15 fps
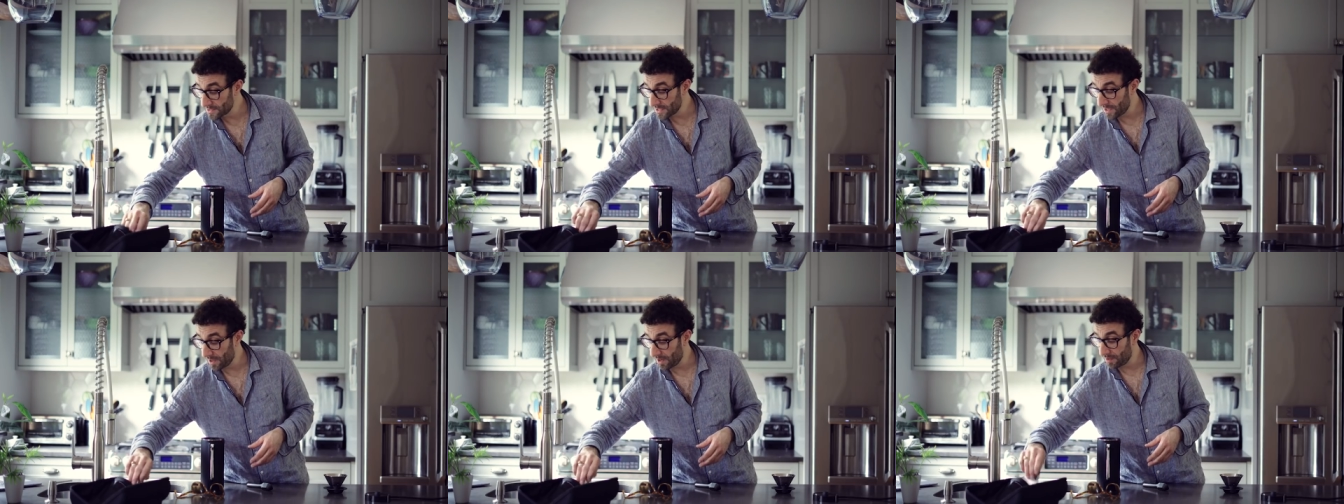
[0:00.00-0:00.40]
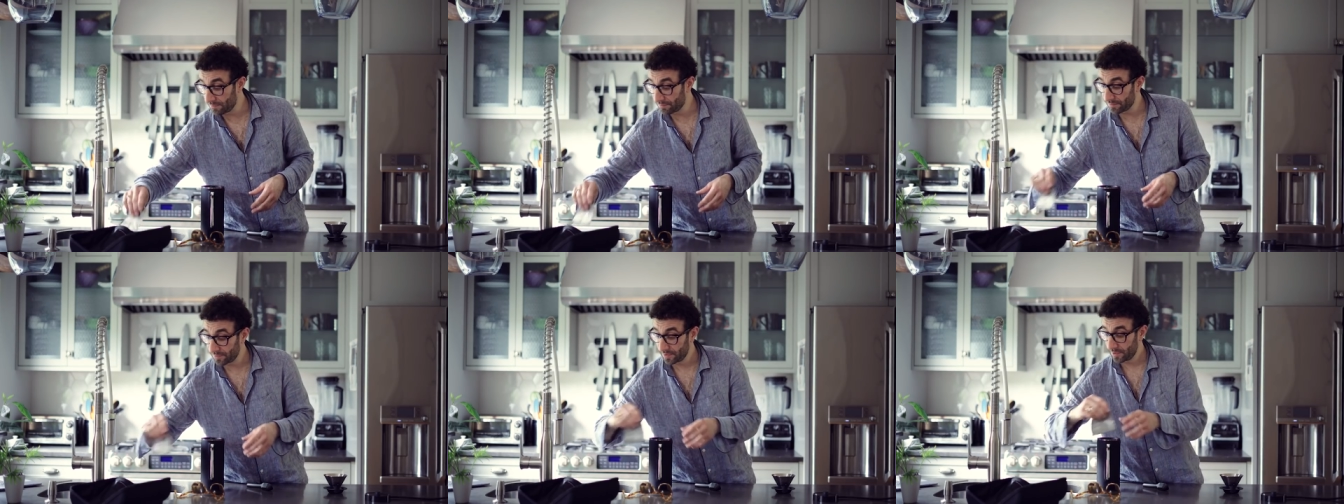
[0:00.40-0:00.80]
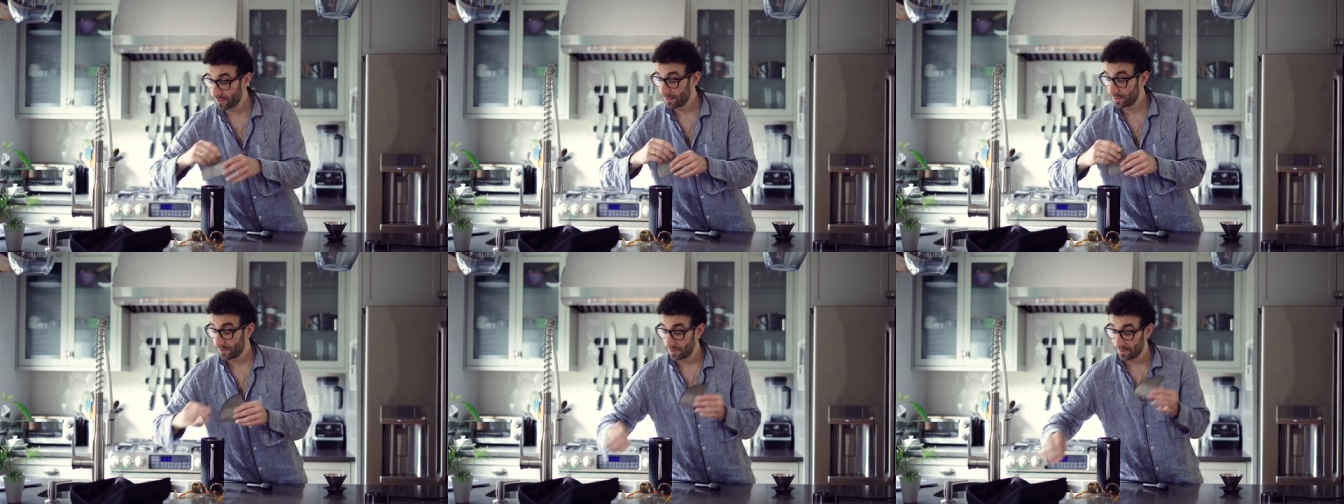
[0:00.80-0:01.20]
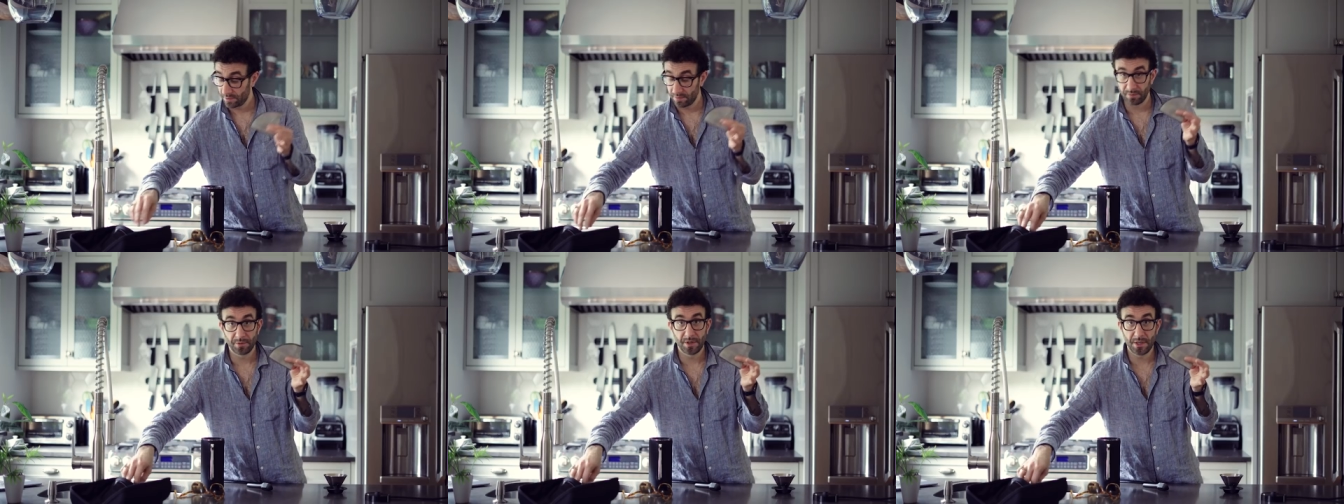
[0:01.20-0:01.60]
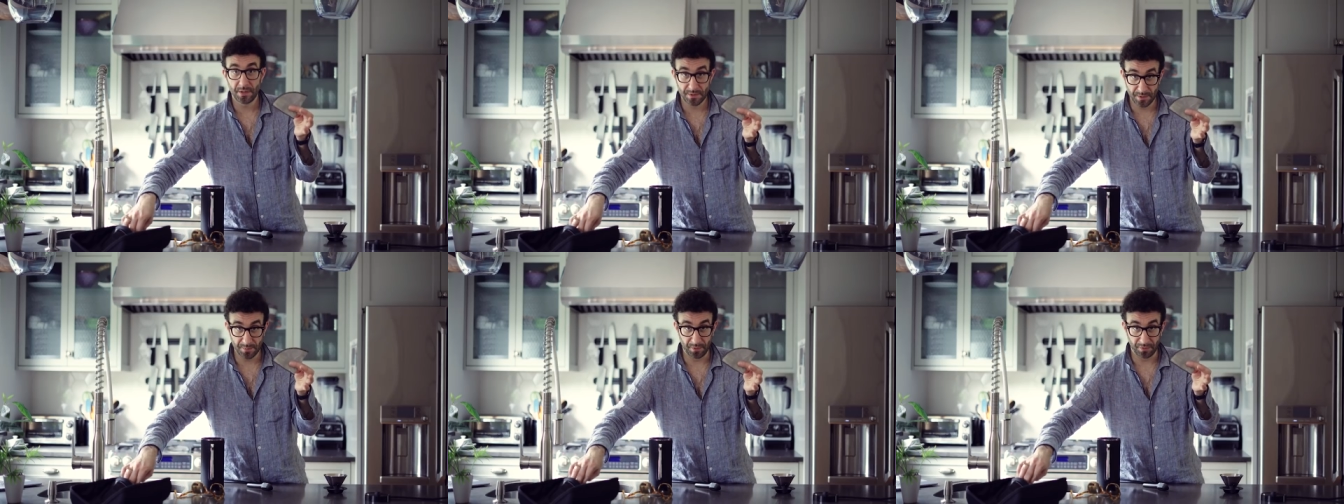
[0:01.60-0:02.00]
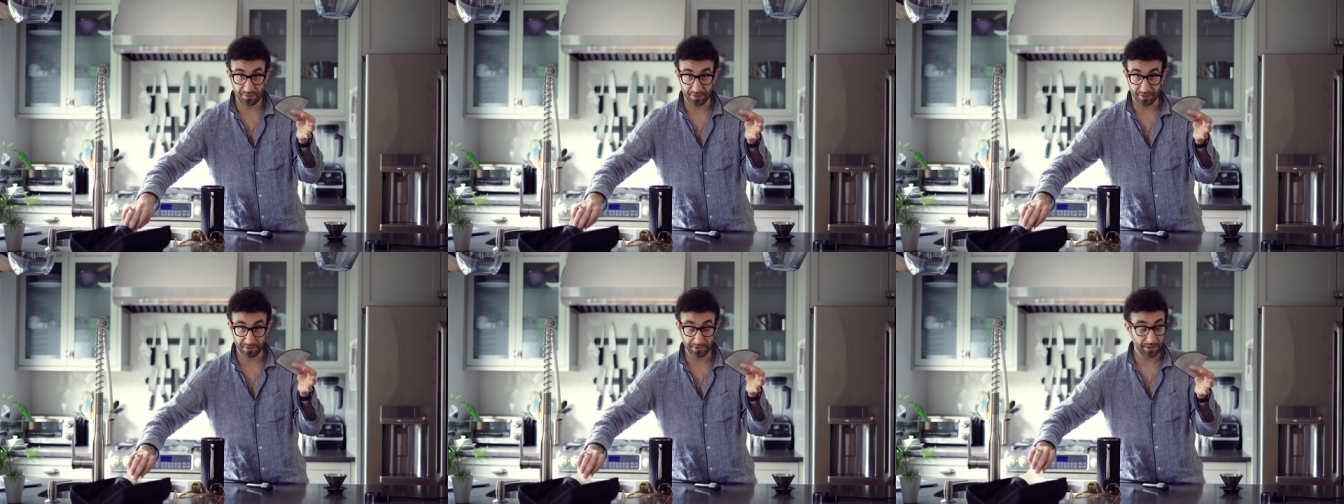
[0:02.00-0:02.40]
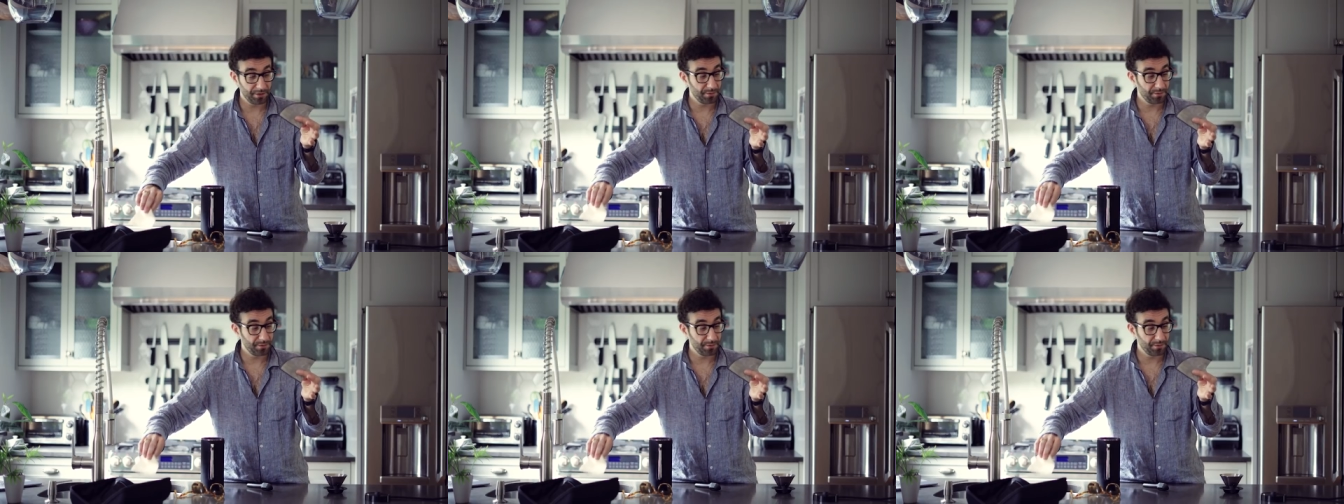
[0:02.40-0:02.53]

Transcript: of reusable filter,